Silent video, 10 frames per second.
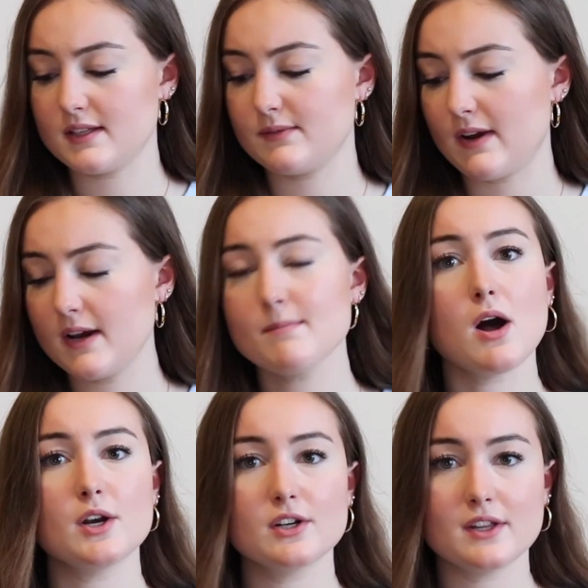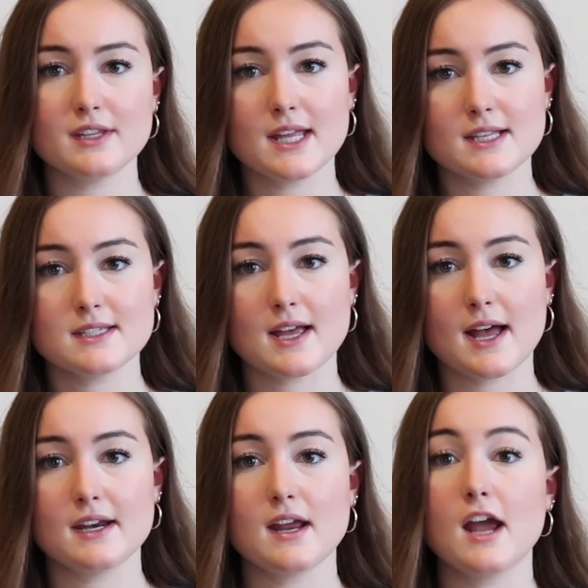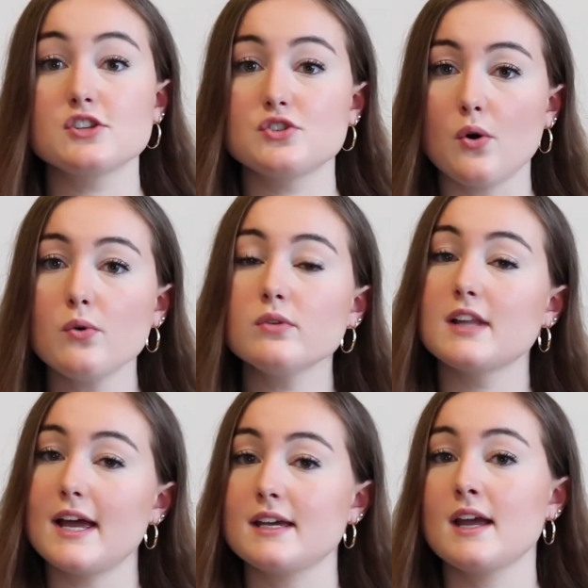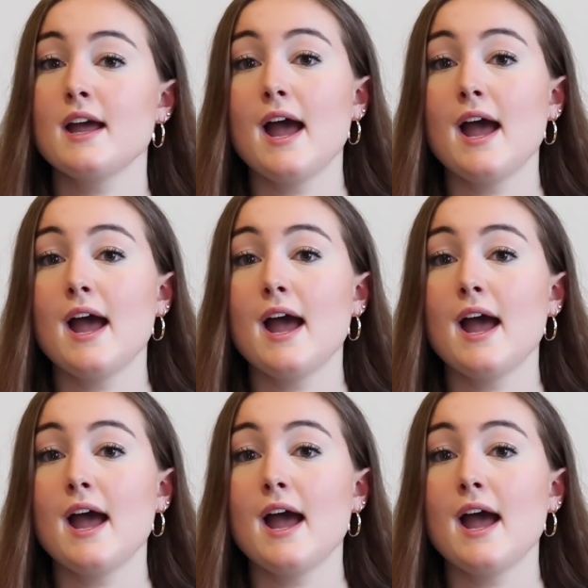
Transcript: It's very modern on the inside. I don't like